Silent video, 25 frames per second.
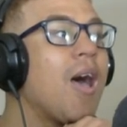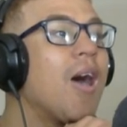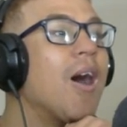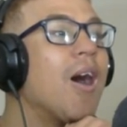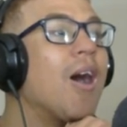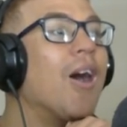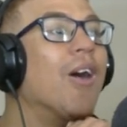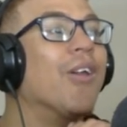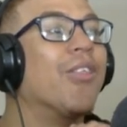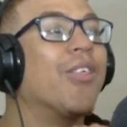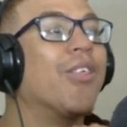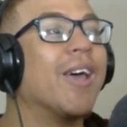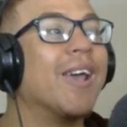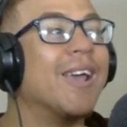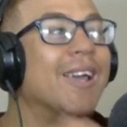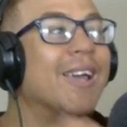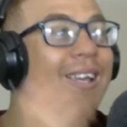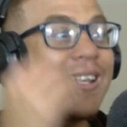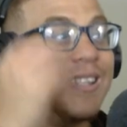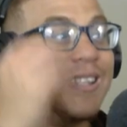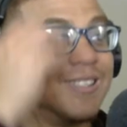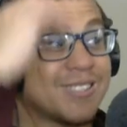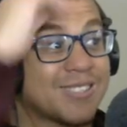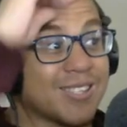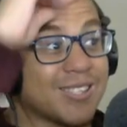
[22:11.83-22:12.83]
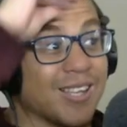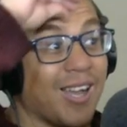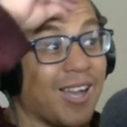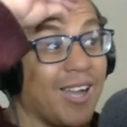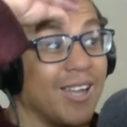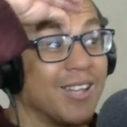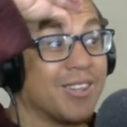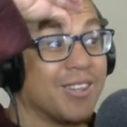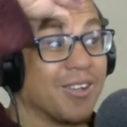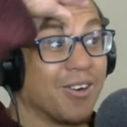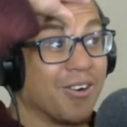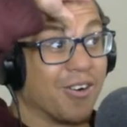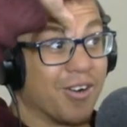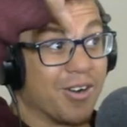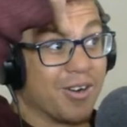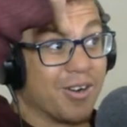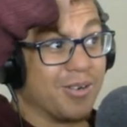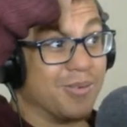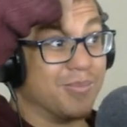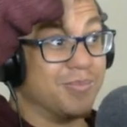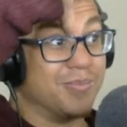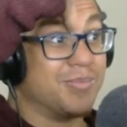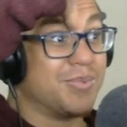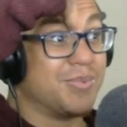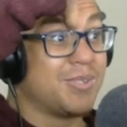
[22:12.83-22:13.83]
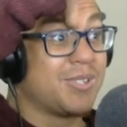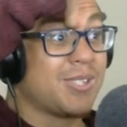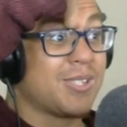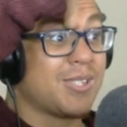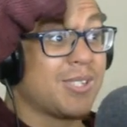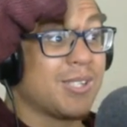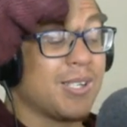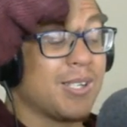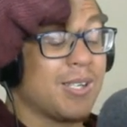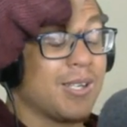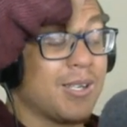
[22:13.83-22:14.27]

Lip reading: Are they inside the ribs?